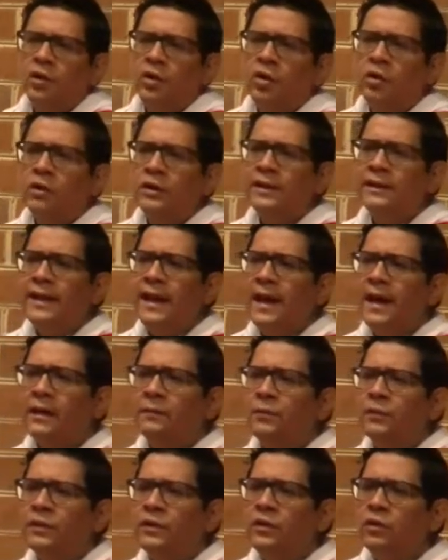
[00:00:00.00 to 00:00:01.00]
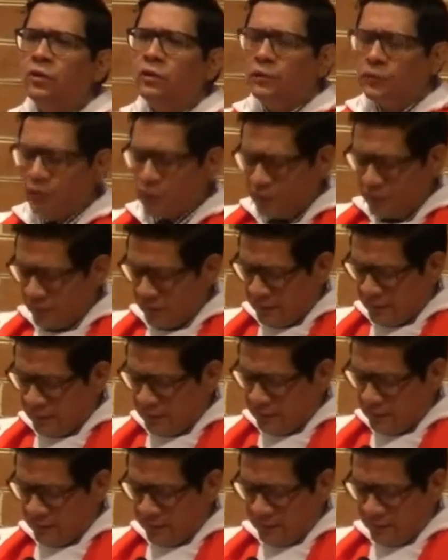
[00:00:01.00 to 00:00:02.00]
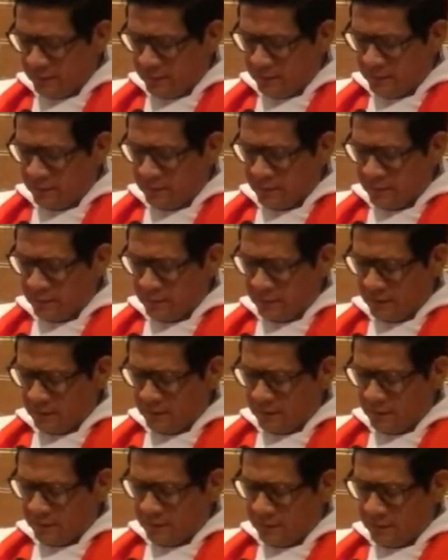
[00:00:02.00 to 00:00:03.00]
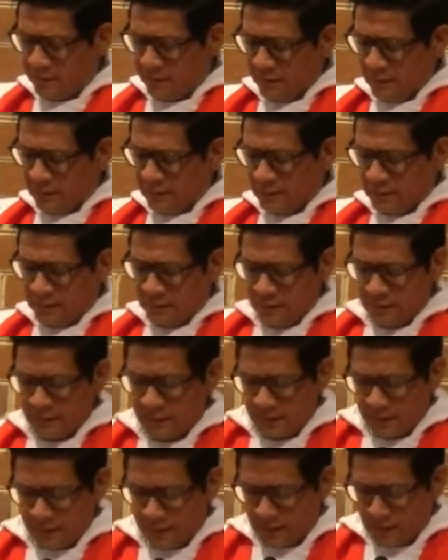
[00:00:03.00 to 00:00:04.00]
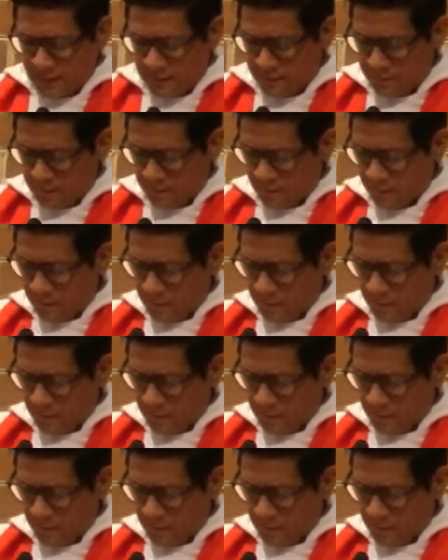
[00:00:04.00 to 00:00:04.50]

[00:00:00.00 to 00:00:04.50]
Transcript: Not only that, but he also sees these six, uh,